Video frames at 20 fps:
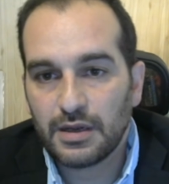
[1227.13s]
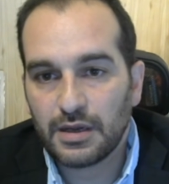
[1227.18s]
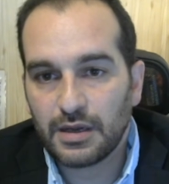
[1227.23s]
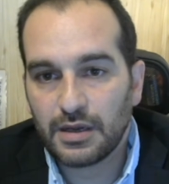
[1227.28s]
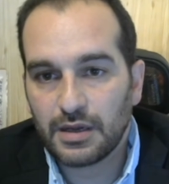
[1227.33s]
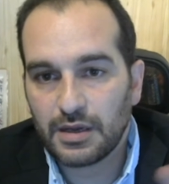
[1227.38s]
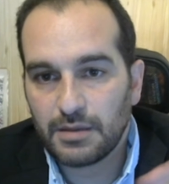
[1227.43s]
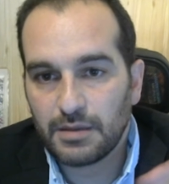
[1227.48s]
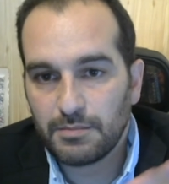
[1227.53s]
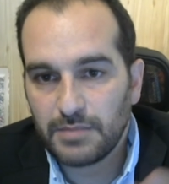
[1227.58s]

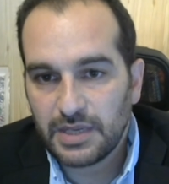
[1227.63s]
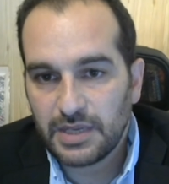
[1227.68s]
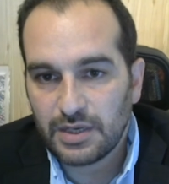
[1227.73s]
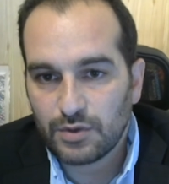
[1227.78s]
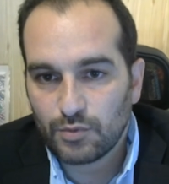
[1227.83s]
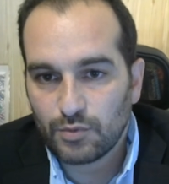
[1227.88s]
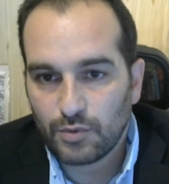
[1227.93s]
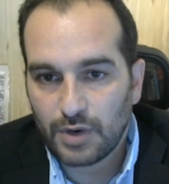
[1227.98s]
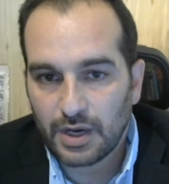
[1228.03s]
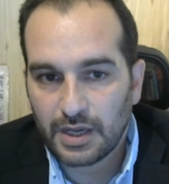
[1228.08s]

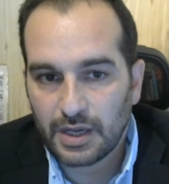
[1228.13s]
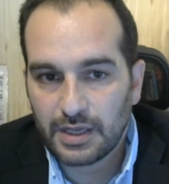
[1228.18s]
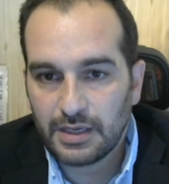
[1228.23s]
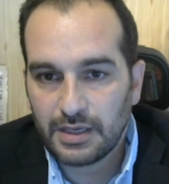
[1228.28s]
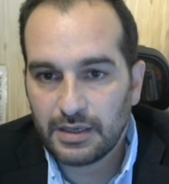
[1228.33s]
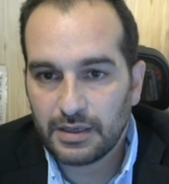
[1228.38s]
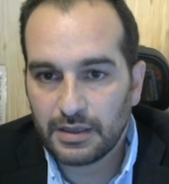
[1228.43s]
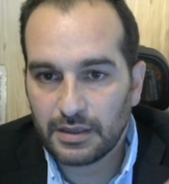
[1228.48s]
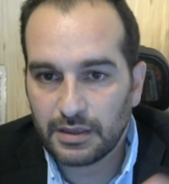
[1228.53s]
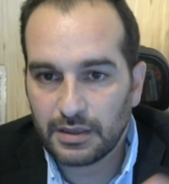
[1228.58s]

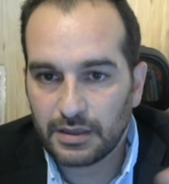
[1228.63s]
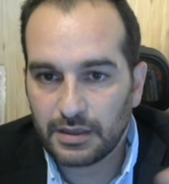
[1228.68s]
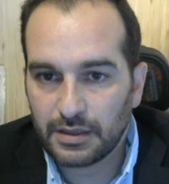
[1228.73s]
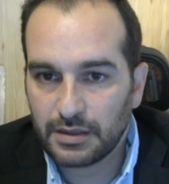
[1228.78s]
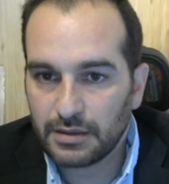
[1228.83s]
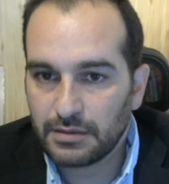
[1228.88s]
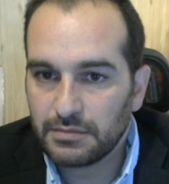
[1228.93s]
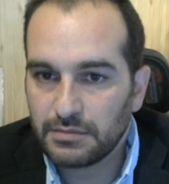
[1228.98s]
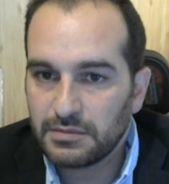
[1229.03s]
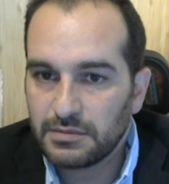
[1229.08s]
Meanwhile,
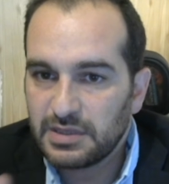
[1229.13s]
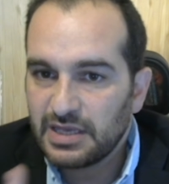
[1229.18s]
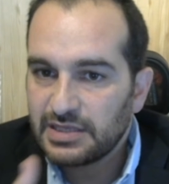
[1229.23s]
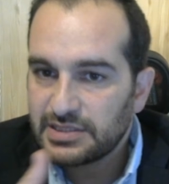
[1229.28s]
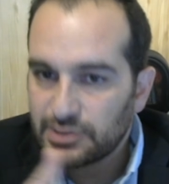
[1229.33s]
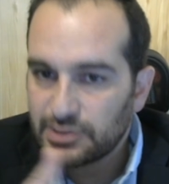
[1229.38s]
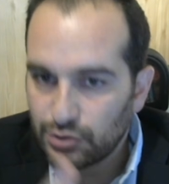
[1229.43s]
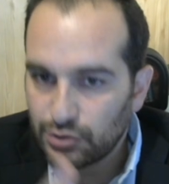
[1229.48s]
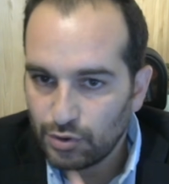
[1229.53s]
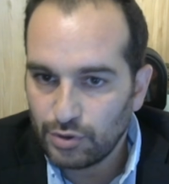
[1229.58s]
the
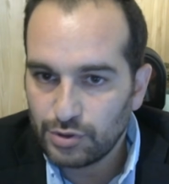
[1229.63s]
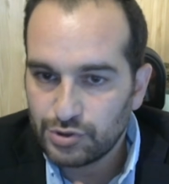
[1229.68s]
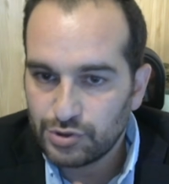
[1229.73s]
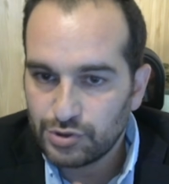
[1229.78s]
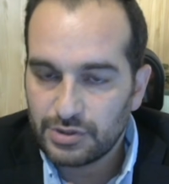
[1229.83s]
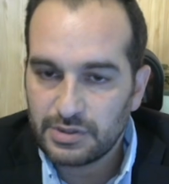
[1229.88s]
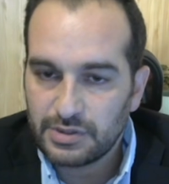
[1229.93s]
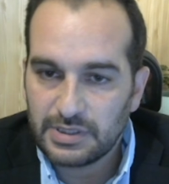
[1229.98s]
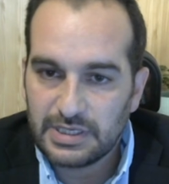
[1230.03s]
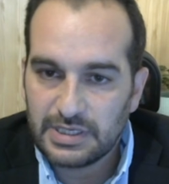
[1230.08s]

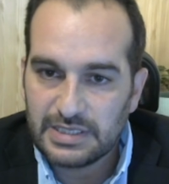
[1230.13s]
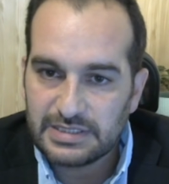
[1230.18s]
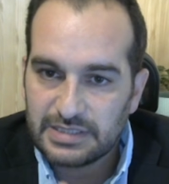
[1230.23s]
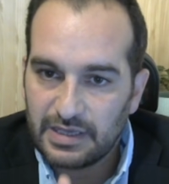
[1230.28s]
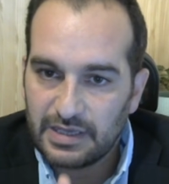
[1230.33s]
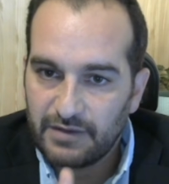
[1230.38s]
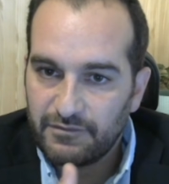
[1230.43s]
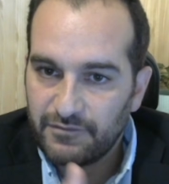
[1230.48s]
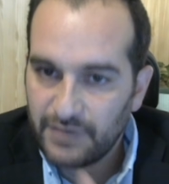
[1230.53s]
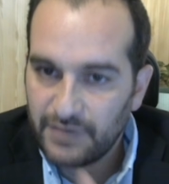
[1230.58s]
soldier is
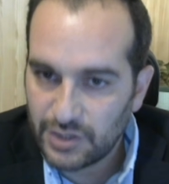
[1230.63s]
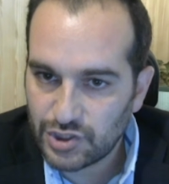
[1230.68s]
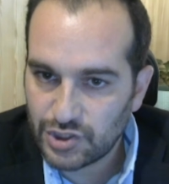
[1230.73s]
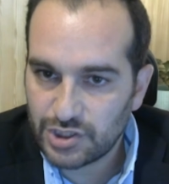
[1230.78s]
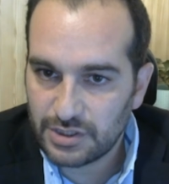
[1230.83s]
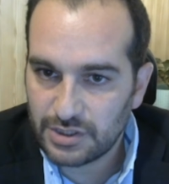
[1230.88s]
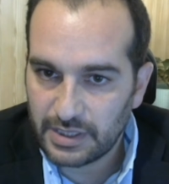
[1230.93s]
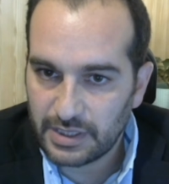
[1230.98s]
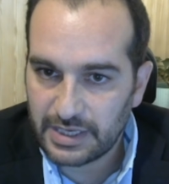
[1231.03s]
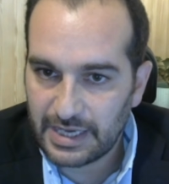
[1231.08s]
a
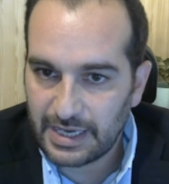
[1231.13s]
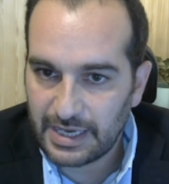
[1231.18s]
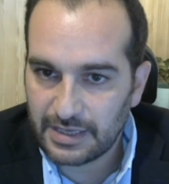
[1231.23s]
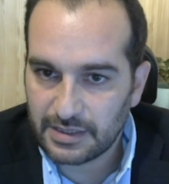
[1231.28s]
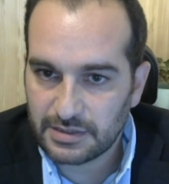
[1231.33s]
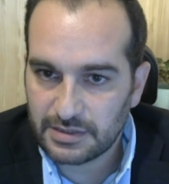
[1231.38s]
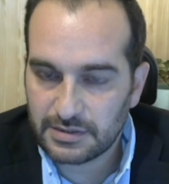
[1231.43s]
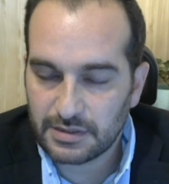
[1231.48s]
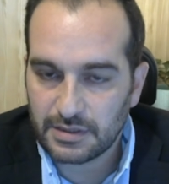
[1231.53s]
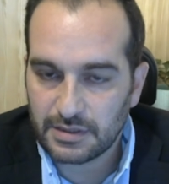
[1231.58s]
fictional
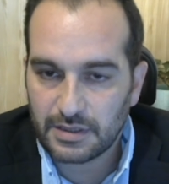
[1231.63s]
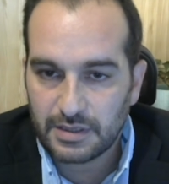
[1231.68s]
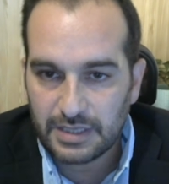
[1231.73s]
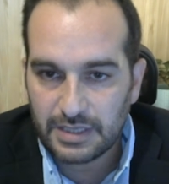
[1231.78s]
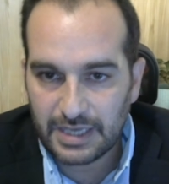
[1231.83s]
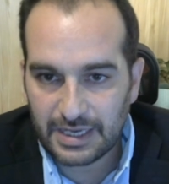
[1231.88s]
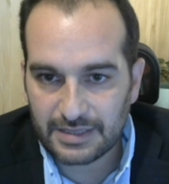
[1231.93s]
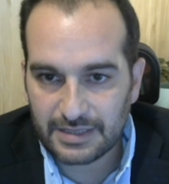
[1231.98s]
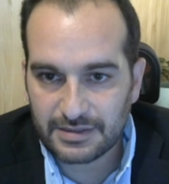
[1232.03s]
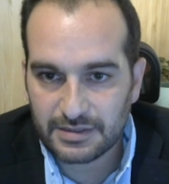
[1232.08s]
character
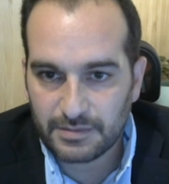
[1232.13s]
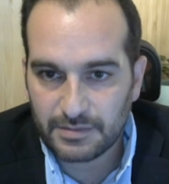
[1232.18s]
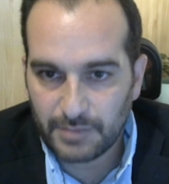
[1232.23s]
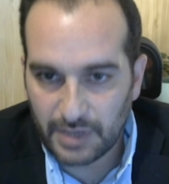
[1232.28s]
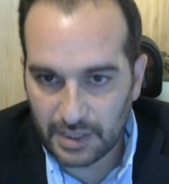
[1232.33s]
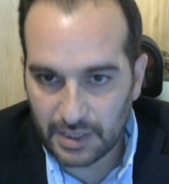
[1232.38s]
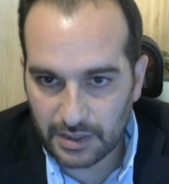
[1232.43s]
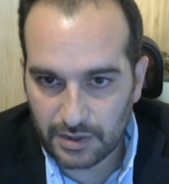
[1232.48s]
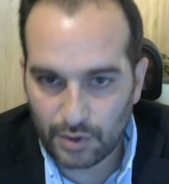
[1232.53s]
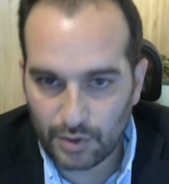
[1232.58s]
created
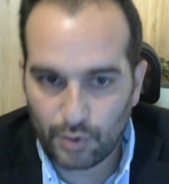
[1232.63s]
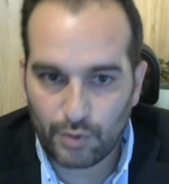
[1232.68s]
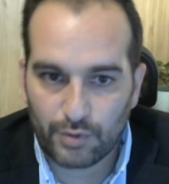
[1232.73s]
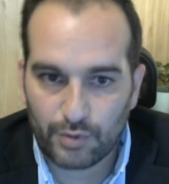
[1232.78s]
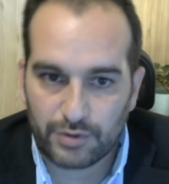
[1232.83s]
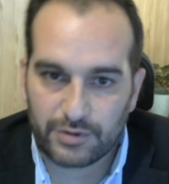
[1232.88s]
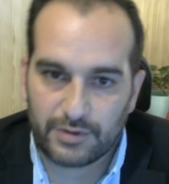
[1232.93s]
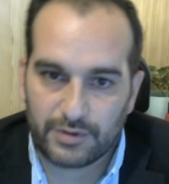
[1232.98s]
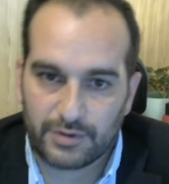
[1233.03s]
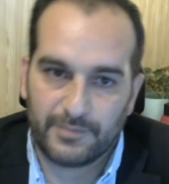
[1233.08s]
by the
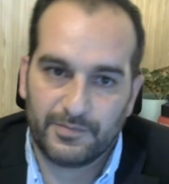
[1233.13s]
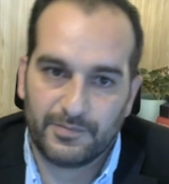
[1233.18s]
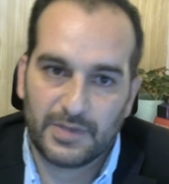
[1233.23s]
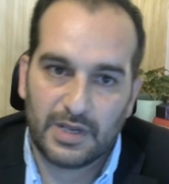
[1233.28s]
author.